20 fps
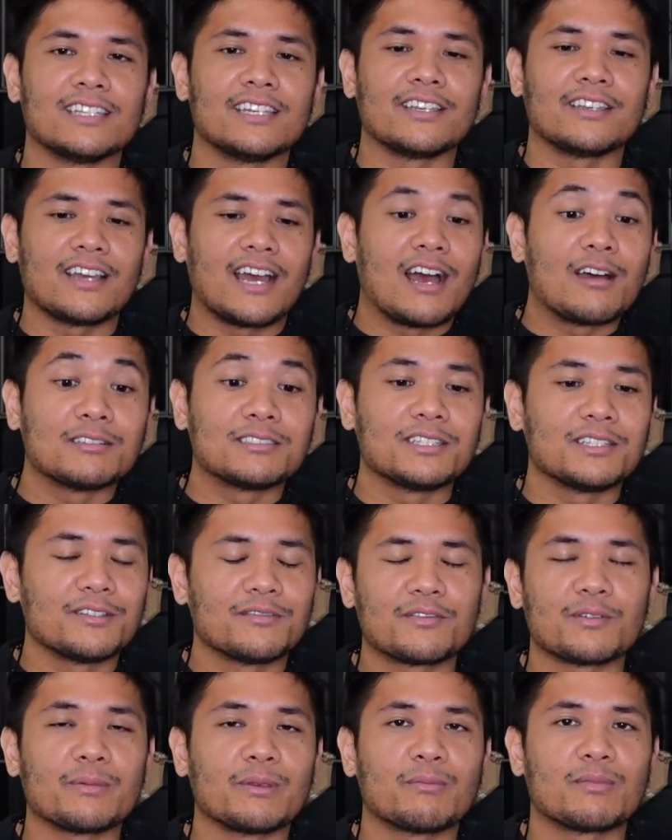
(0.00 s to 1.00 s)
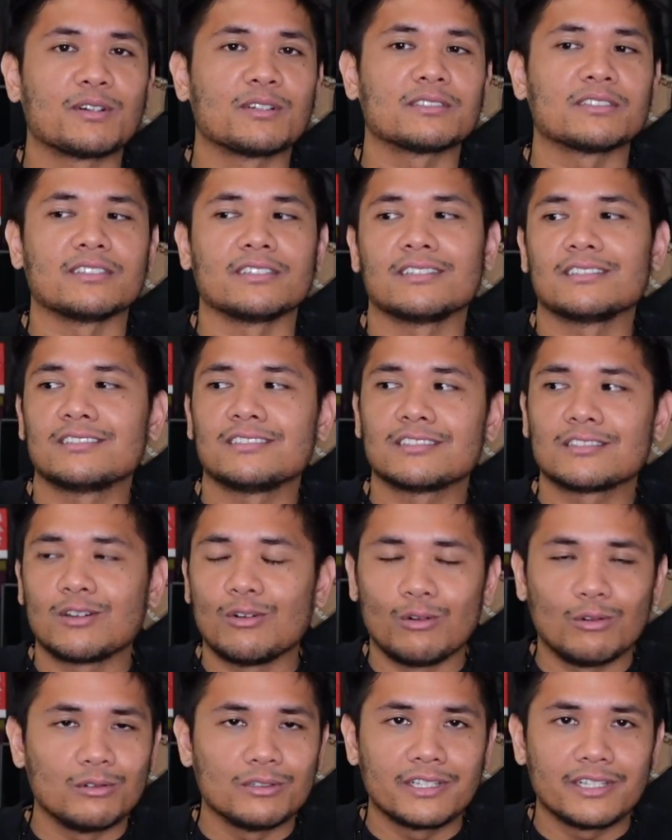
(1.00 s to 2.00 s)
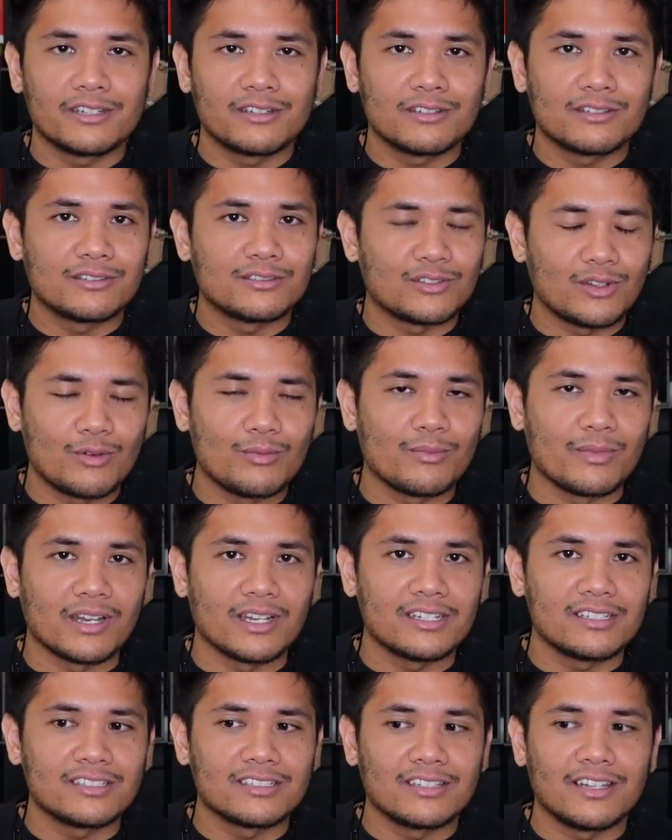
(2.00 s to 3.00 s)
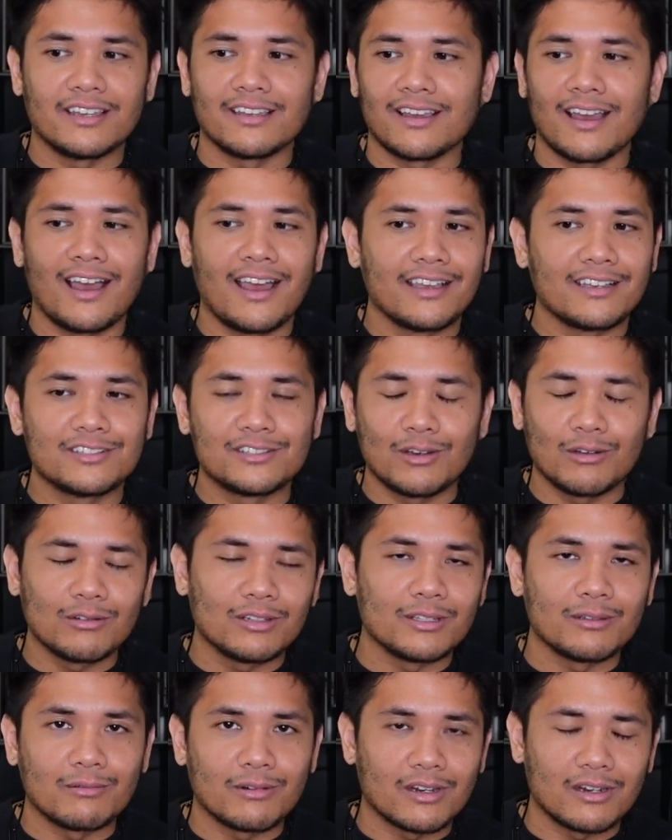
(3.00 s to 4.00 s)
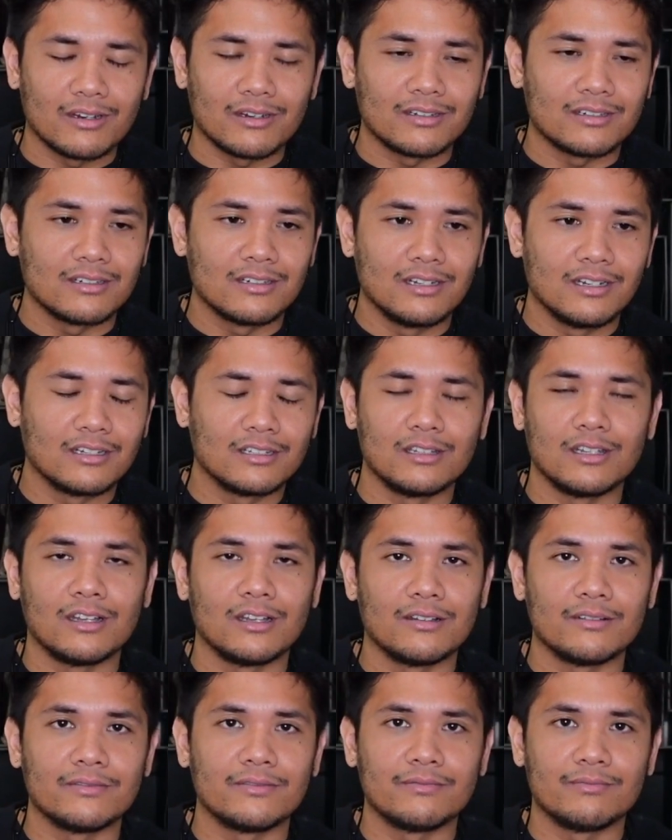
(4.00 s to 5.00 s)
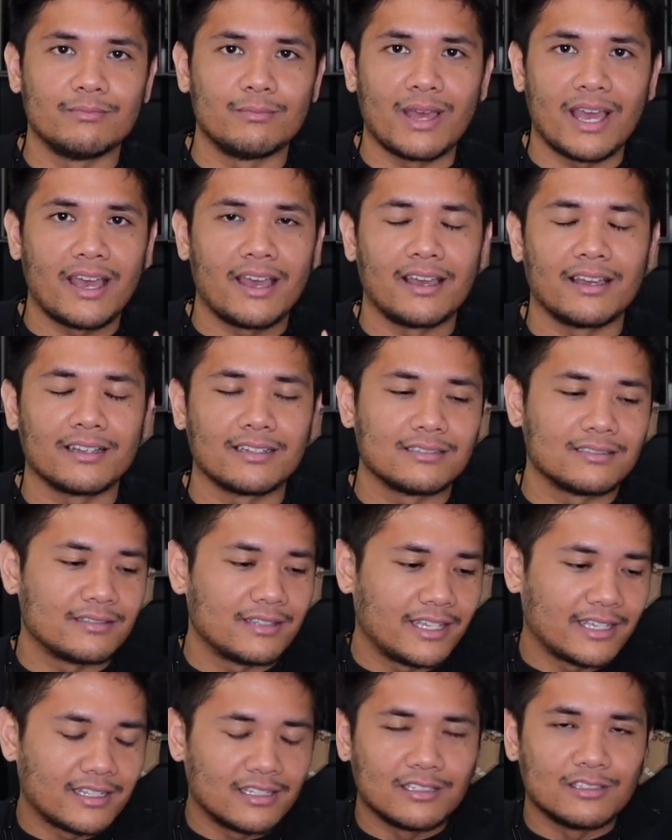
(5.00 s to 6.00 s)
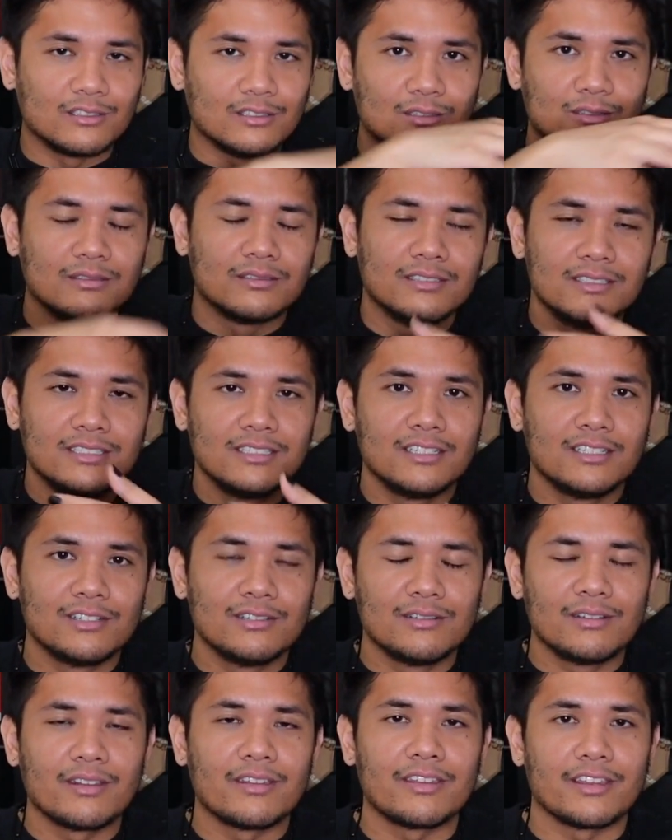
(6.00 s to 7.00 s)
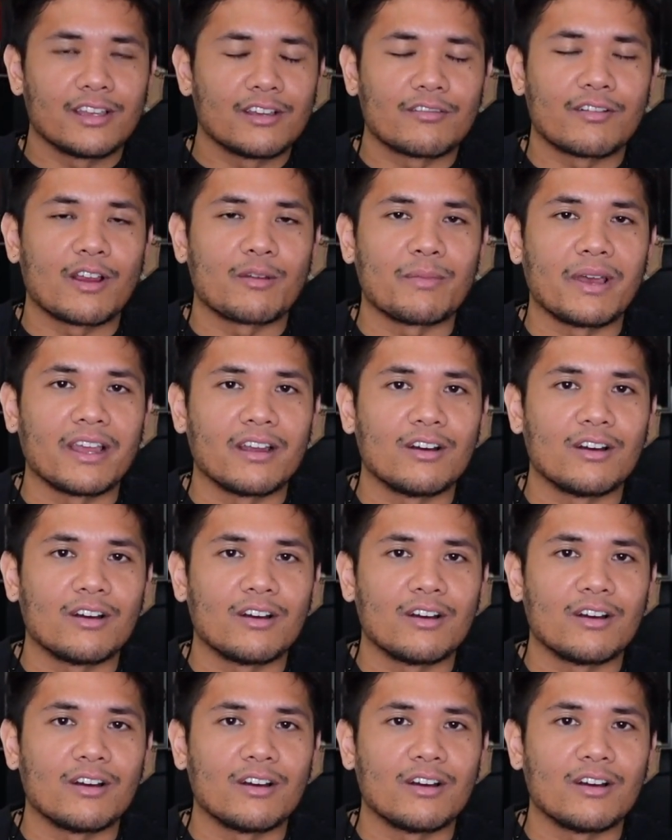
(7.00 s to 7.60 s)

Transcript: like, I was thinking for me personally, because it's cold here so much, like I could totally wear a glove bag, like a little thing around my